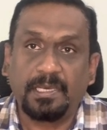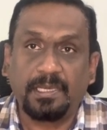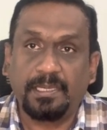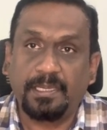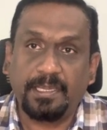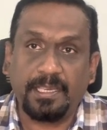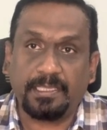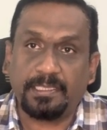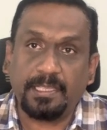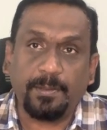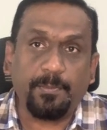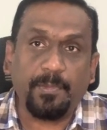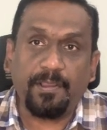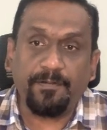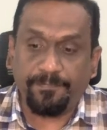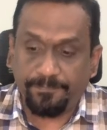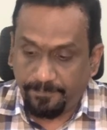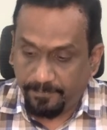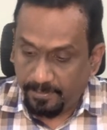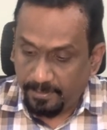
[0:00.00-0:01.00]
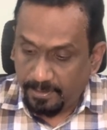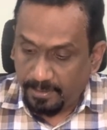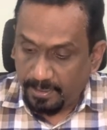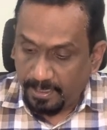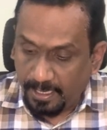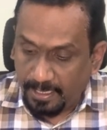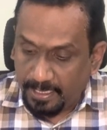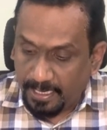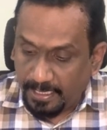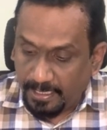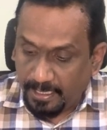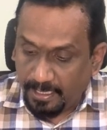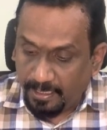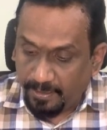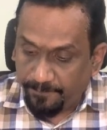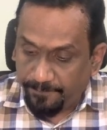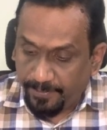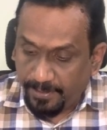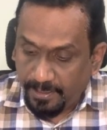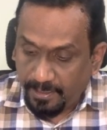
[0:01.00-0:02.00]
take them off and
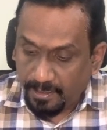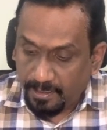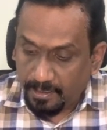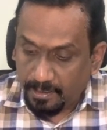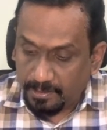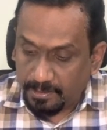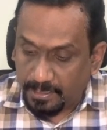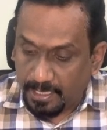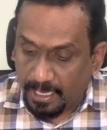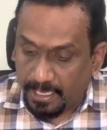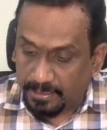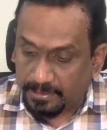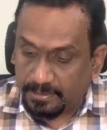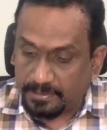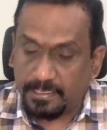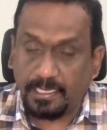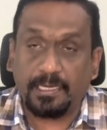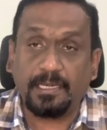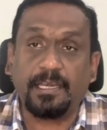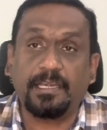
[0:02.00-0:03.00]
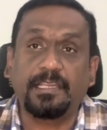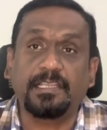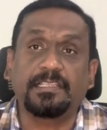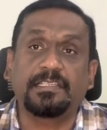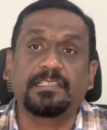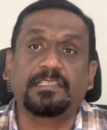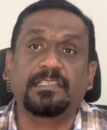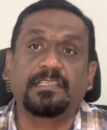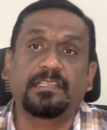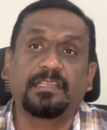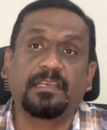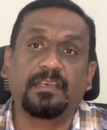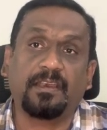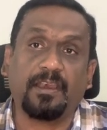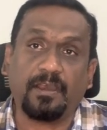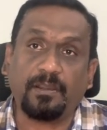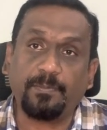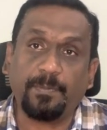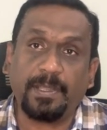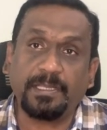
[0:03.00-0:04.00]
identify, yeah, this 100 is
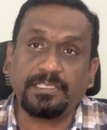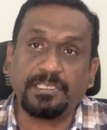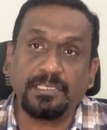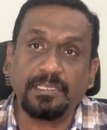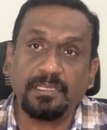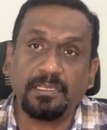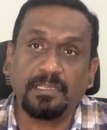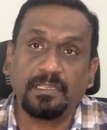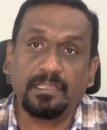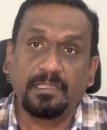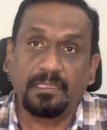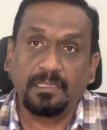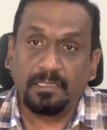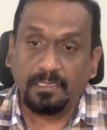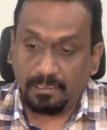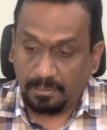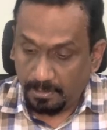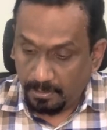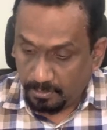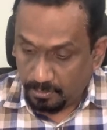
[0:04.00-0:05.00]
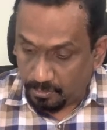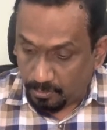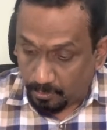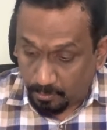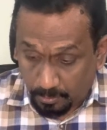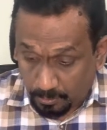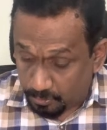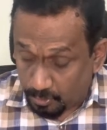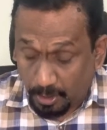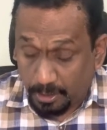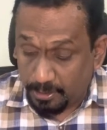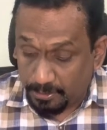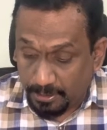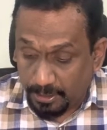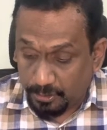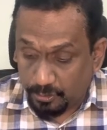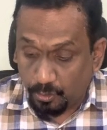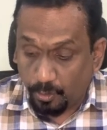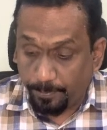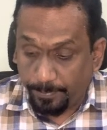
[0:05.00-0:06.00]
not matching. So, sorry, there
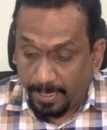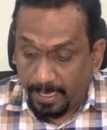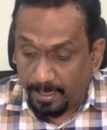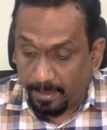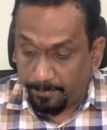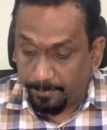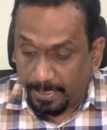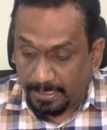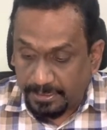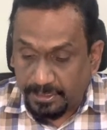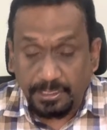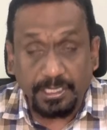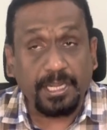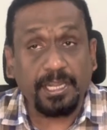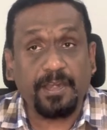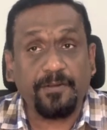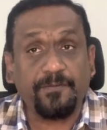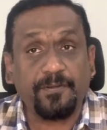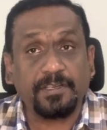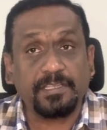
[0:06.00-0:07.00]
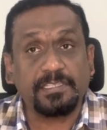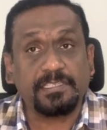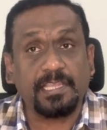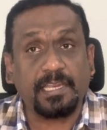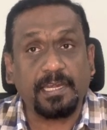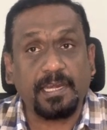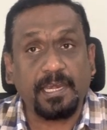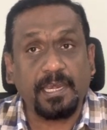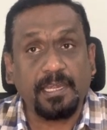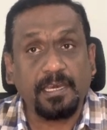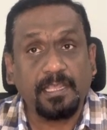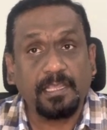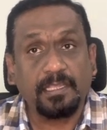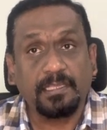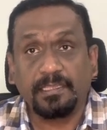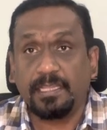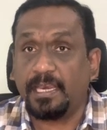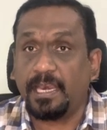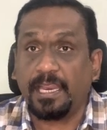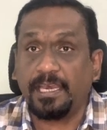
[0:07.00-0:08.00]
is no matching entry for this
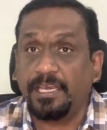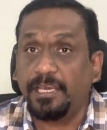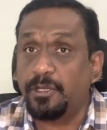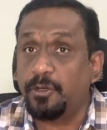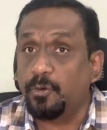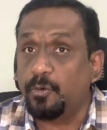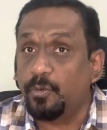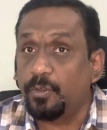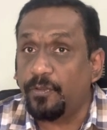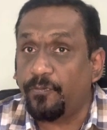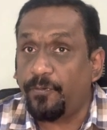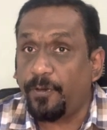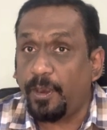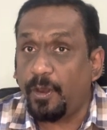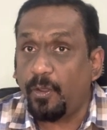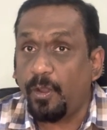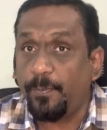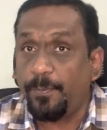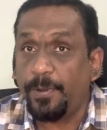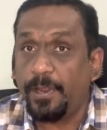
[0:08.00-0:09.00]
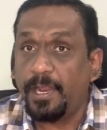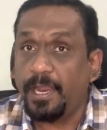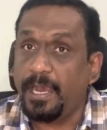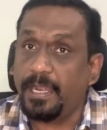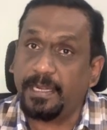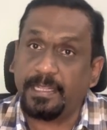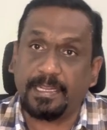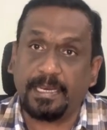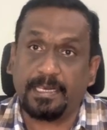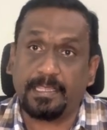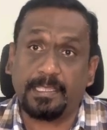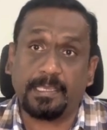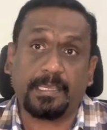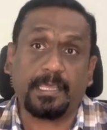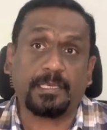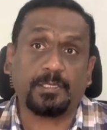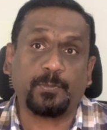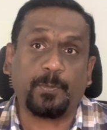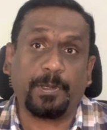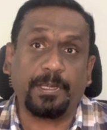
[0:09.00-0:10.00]
100. Then I need to do the follow-up and get the
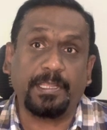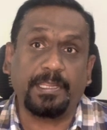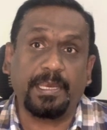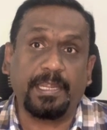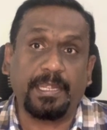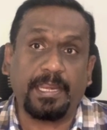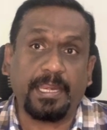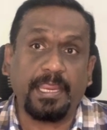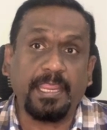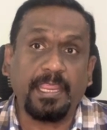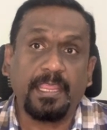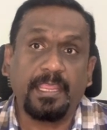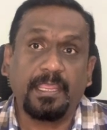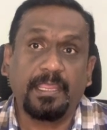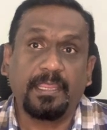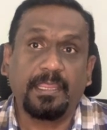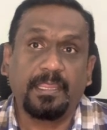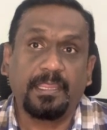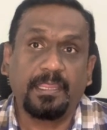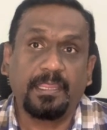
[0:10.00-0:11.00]
corresponding entry.